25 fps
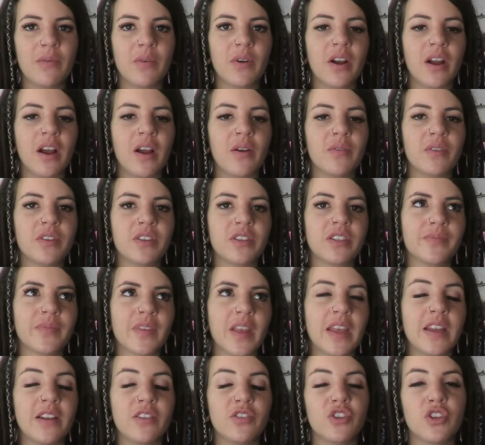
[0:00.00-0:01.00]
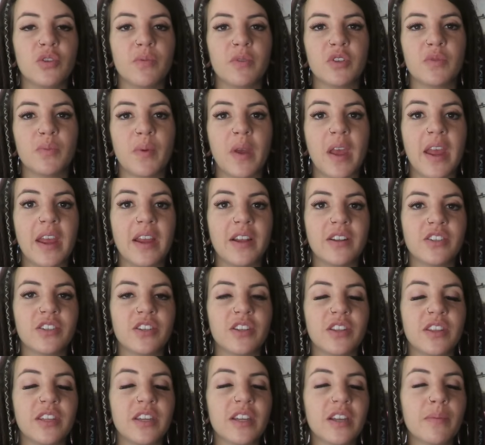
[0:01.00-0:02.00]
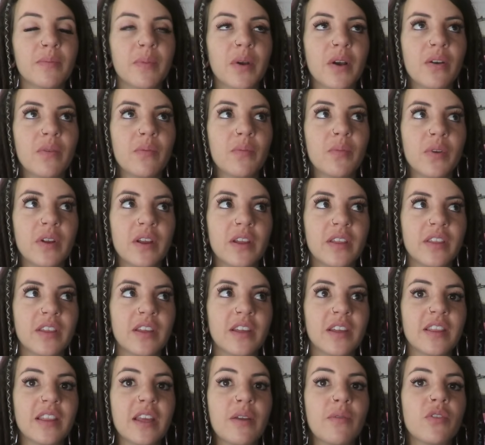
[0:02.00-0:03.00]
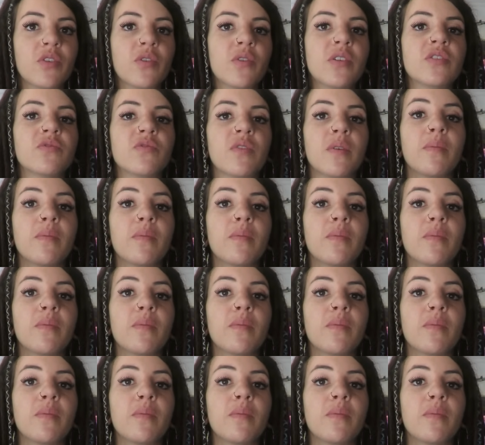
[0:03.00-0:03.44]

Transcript: where I was in too much pain to think about breathing, they would always